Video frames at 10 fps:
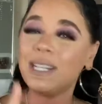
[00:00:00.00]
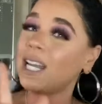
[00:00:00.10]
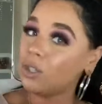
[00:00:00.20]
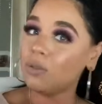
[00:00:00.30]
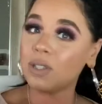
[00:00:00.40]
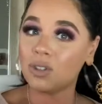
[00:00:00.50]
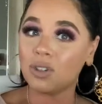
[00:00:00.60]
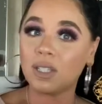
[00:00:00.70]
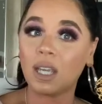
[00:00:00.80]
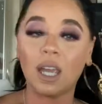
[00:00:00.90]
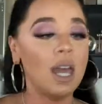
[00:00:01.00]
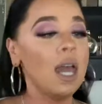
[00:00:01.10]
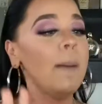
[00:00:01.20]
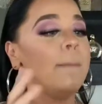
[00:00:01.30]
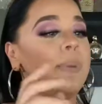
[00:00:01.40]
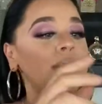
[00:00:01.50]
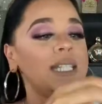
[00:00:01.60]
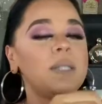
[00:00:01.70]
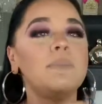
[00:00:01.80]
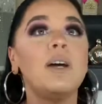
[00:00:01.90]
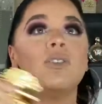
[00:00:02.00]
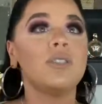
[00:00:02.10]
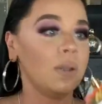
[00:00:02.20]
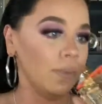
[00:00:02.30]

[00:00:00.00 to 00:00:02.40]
not too citrusy, but it smells,